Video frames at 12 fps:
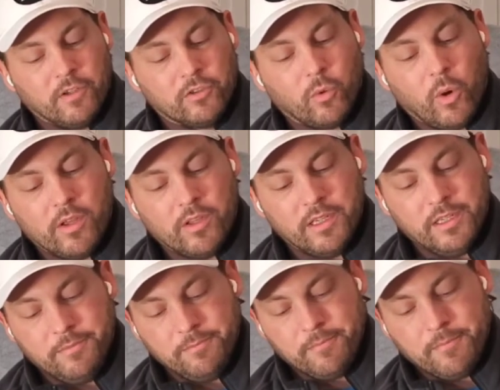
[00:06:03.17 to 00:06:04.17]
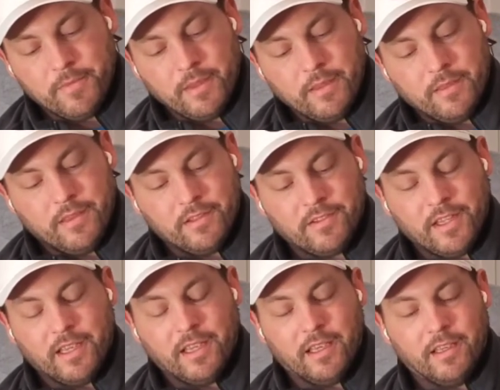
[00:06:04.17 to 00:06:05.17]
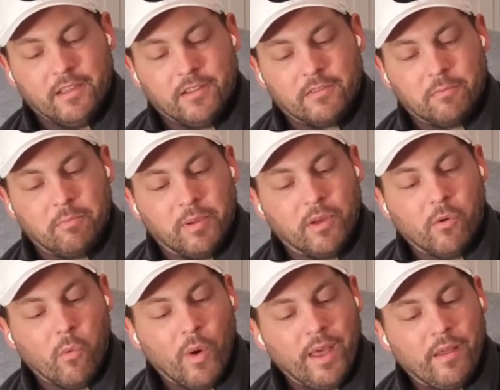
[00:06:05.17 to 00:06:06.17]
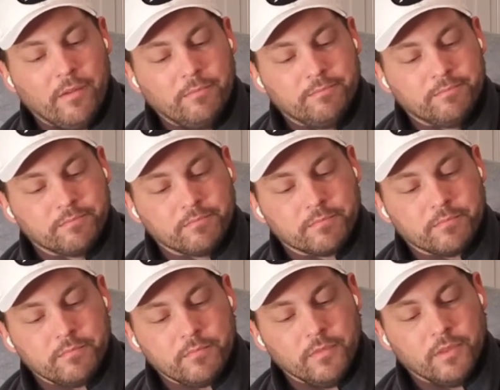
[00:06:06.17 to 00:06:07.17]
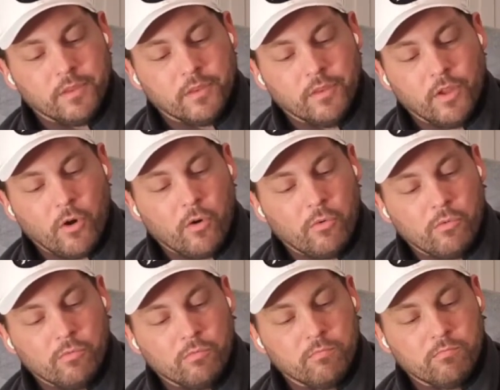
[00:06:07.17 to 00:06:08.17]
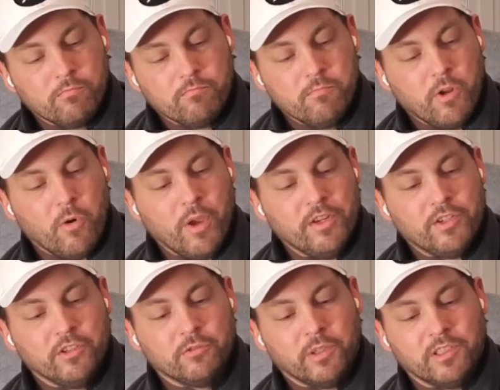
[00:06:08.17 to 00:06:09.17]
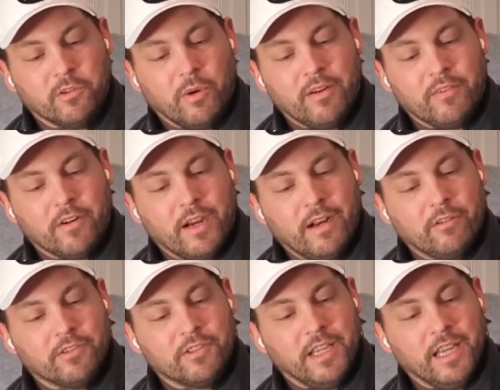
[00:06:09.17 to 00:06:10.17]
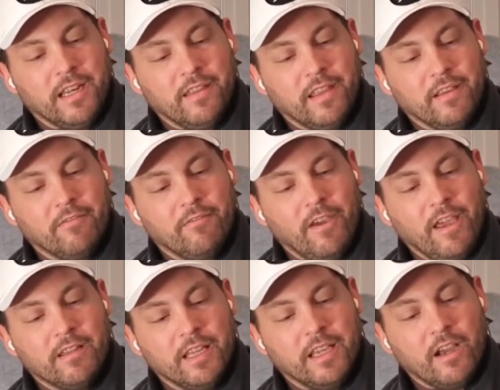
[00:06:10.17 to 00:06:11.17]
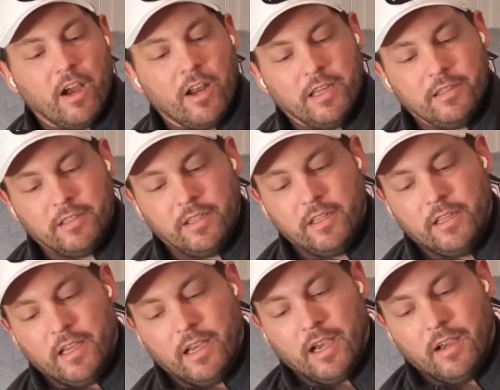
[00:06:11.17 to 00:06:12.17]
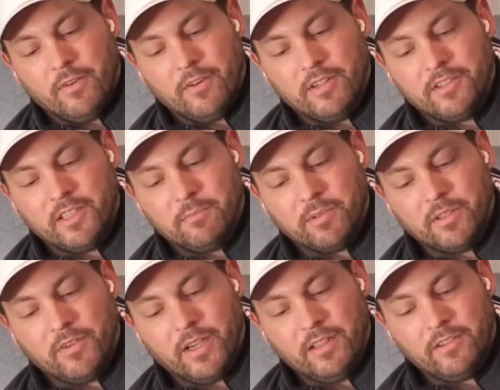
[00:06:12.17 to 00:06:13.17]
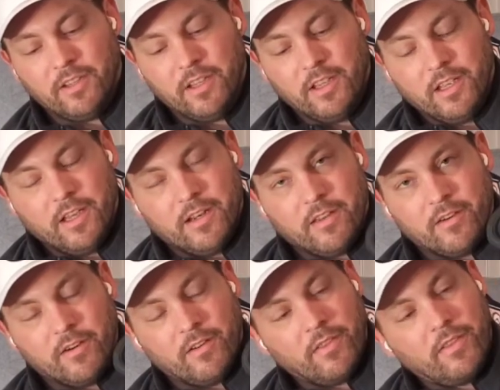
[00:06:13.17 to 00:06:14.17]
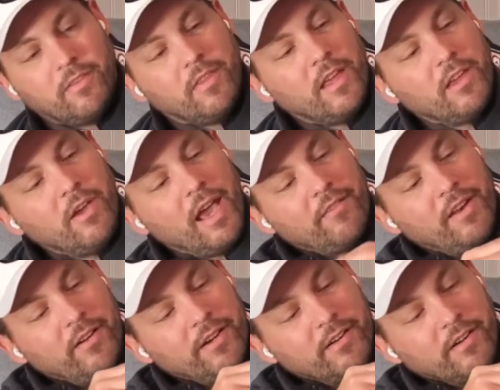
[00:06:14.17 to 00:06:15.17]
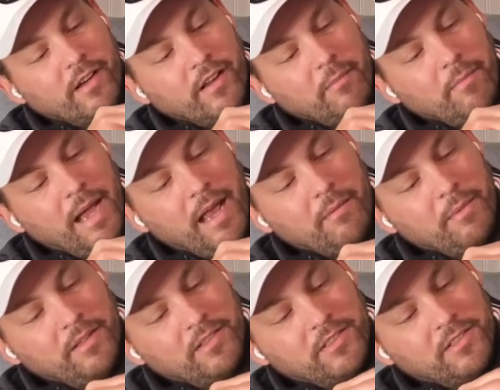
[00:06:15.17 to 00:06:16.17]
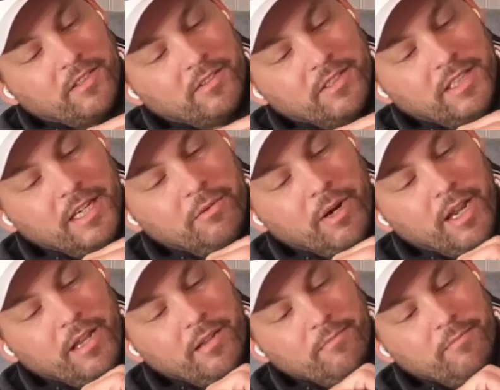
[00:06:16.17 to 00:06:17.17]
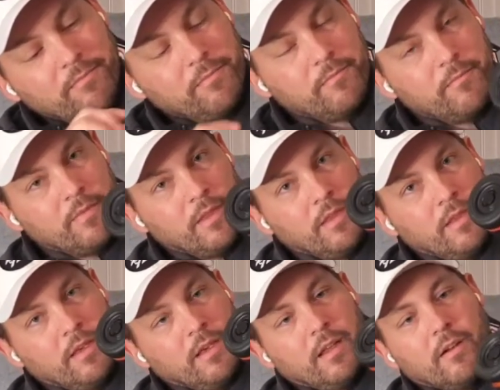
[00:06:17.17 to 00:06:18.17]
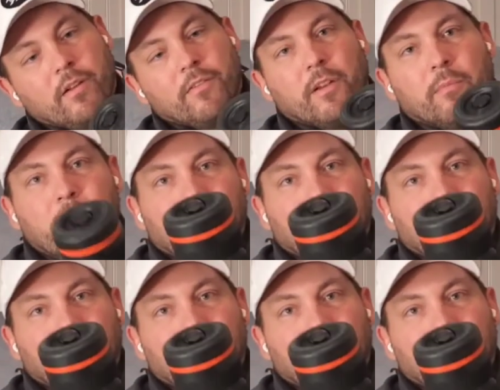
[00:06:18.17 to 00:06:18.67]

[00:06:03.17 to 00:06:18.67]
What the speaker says: far as quality, this thing is built well. No issues whatsoever. I don't see anything failing on it. Very simple device. Another thing you have down here on the bottom is this little D-ring. I don't know if it'll